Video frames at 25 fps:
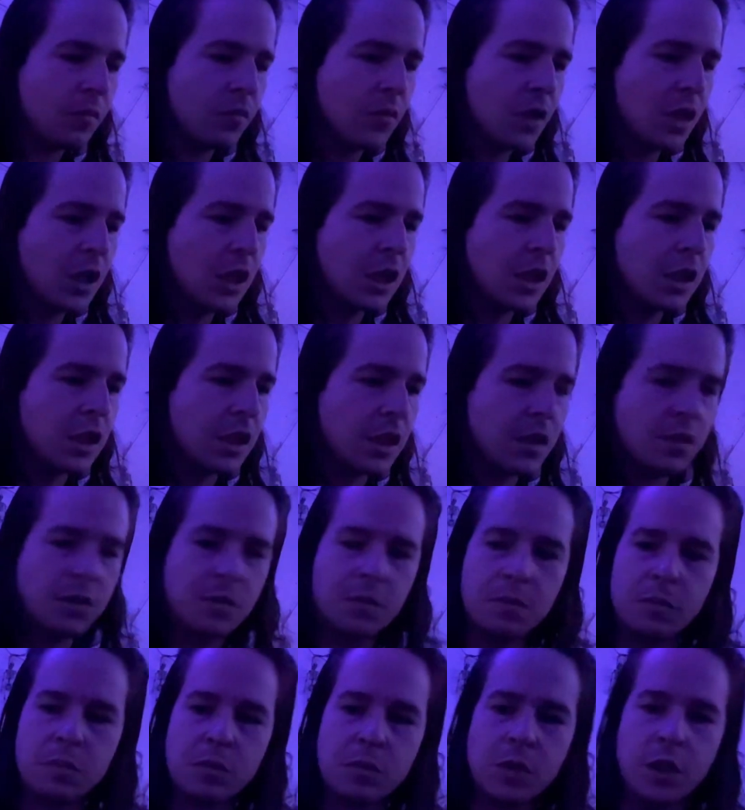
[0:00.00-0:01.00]
Goodness,
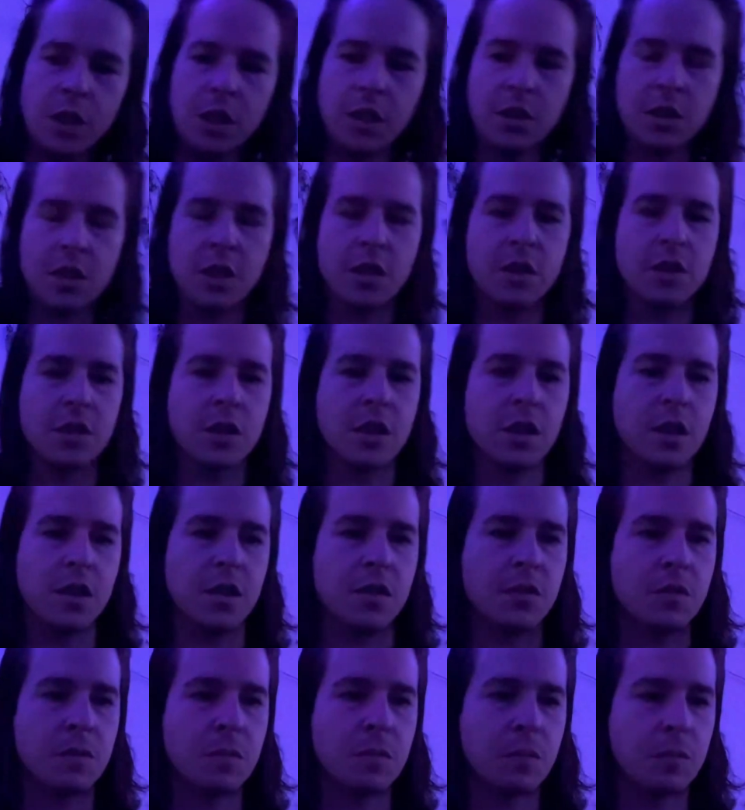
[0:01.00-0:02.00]
goodness, goodness,
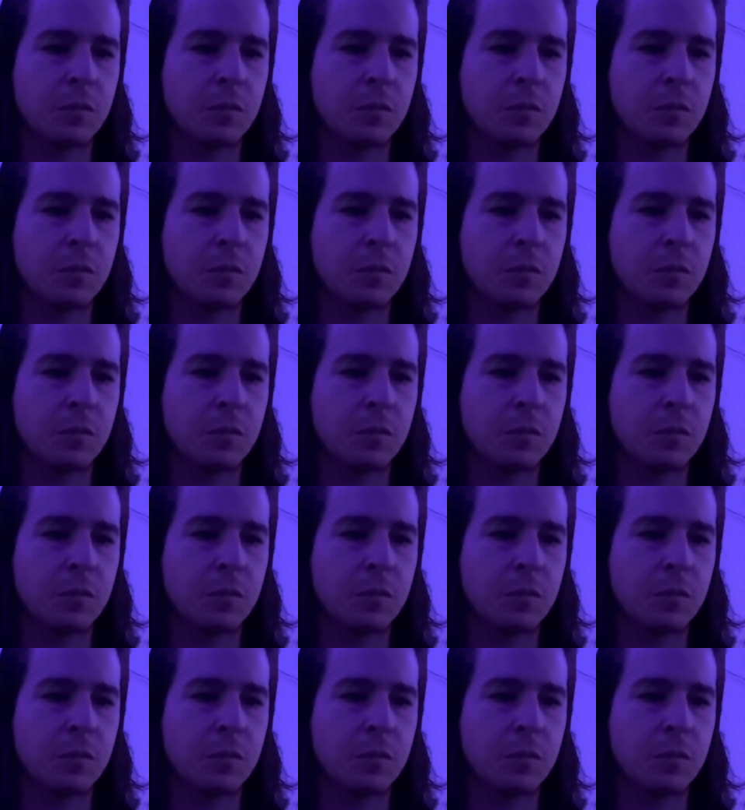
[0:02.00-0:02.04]
goodness.